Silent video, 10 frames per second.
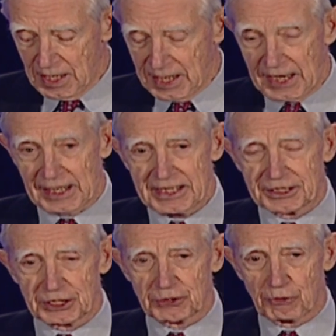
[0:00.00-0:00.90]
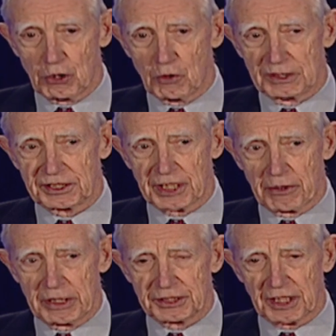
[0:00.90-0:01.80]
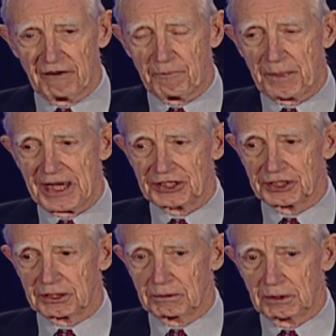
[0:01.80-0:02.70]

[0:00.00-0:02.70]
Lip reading: He leads us through a series of patient